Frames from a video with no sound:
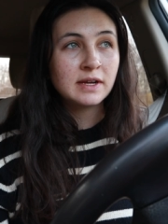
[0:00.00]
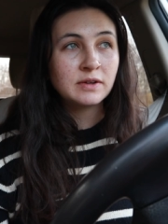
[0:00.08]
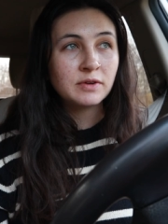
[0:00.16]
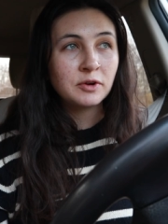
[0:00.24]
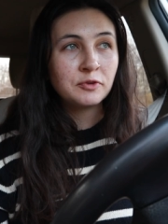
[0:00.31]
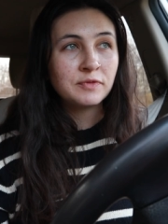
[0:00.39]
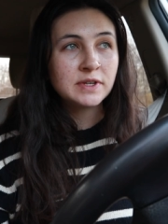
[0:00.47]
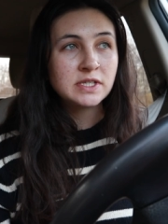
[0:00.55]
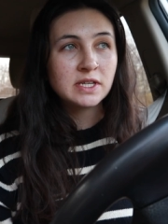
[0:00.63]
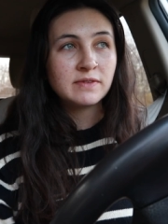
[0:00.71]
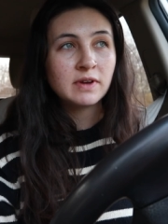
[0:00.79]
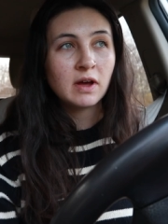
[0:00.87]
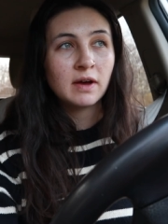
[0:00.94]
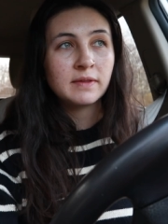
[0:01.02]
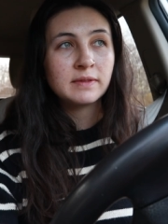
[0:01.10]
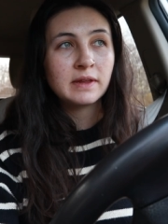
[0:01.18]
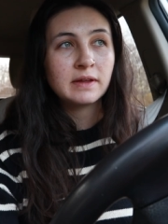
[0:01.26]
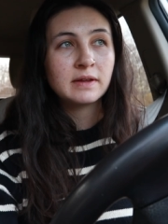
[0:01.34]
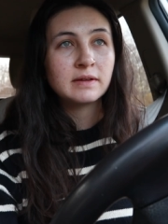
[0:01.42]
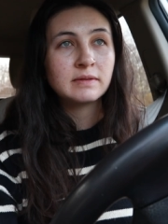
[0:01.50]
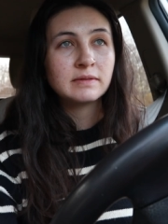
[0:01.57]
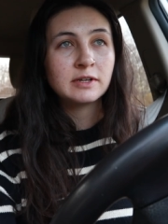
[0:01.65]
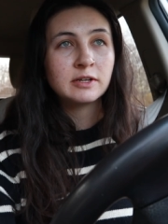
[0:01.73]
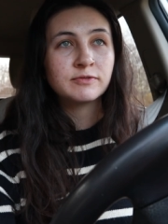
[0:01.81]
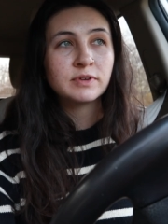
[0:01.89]
I don't know if it's even on the
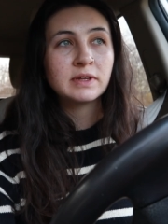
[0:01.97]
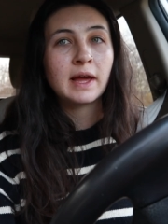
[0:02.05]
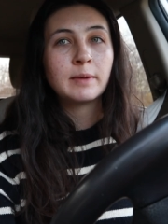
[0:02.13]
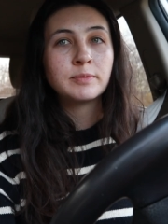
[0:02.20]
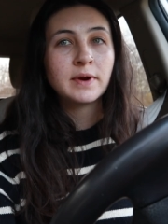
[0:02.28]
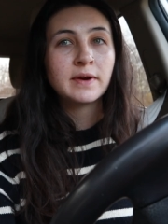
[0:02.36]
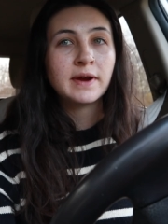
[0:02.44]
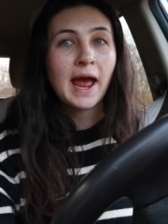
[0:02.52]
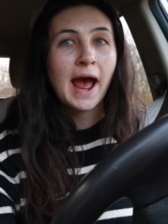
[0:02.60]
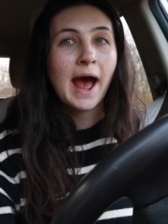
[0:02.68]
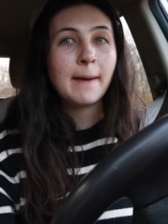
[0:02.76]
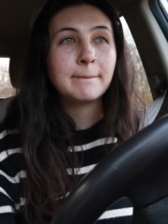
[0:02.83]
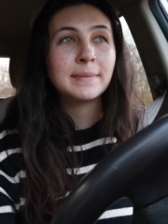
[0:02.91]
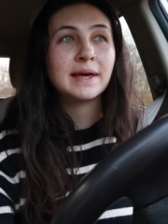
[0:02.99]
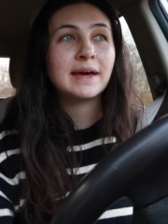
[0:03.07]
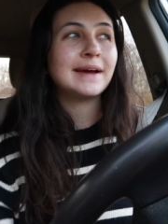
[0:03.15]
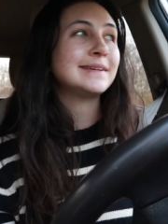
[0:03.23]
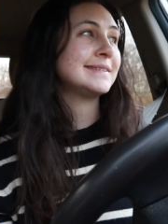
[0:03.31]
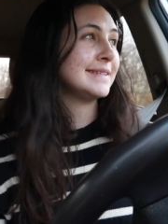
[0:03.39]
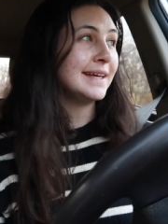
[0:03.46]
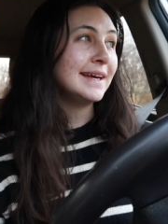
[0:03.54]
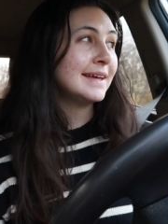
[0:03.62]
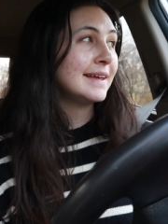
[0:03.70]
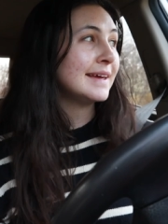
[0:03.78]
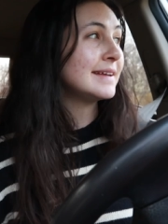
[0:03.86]
little free library app, but I see
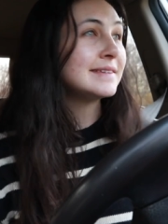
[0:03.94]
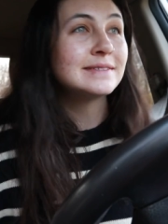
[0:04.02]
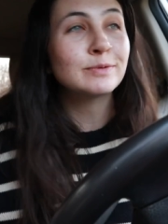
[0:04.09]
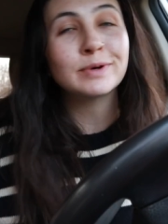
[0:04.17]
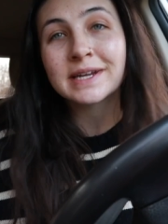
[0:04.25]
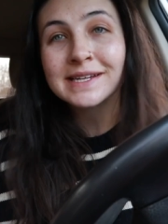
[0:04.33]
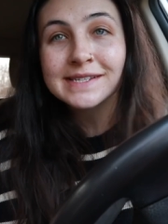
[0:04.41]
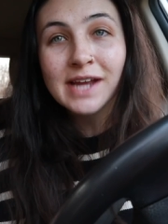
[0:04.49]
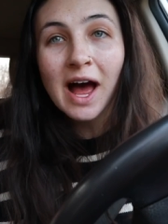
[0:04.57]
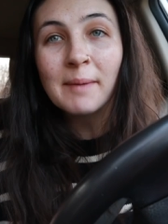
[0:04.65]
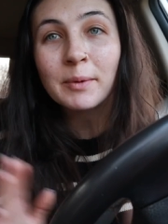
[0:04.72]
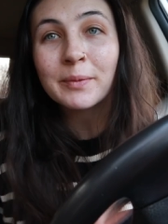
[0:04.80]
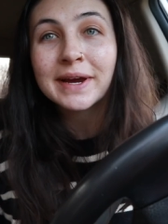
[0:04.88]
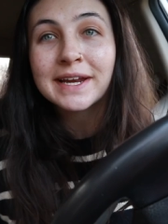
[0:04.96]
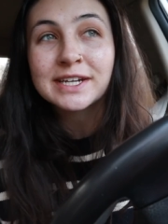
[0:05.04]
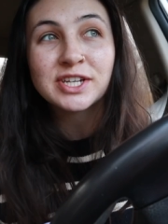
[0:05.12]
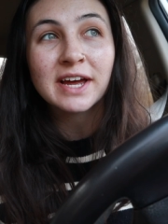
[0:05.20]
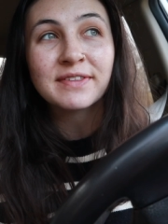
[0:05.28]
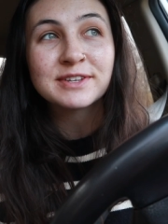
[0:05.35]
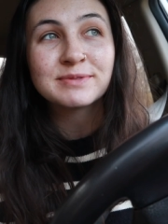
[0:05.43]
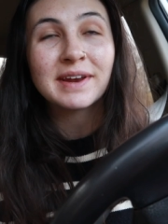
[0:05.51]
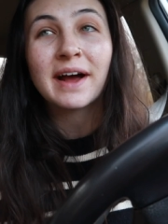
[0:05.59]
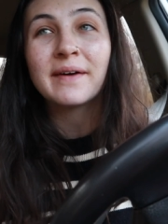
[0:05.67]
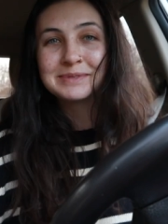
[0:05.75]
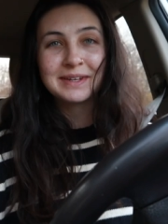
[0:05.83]
it, and we're gonna stop and we're gonna check this one
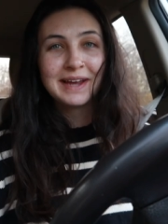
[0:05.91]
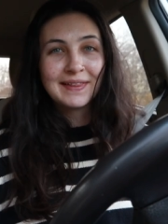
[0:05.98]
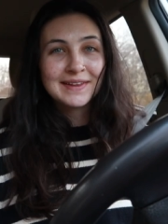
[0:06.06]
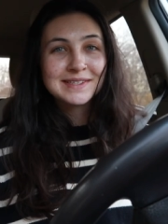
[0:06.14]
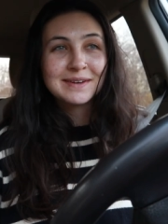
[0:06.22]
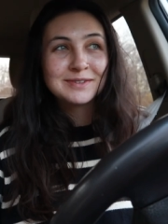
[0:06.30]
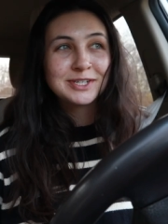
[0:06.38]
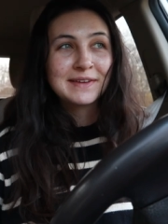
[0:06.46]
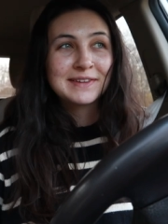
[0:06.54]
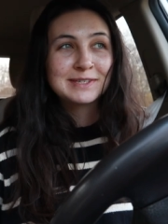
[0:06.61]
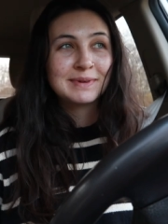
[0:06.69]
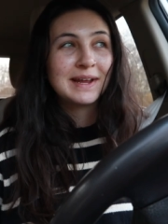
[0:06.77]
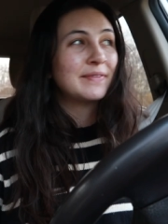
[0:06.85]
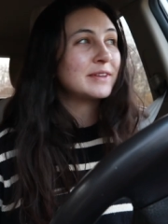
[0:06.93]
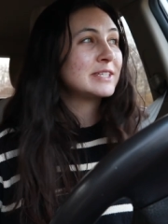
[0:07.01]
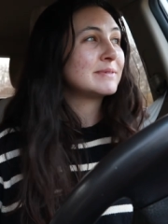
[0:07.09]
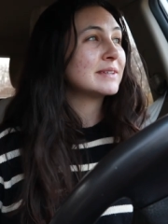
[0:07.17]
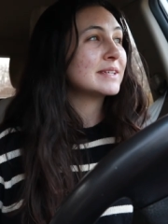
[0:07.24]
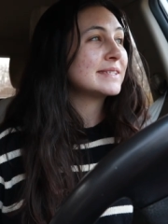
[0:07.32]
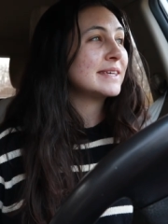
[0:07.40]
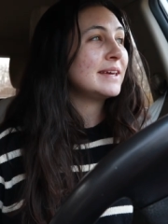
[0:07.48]
out. So, yeah, let's go check this one out. This one looks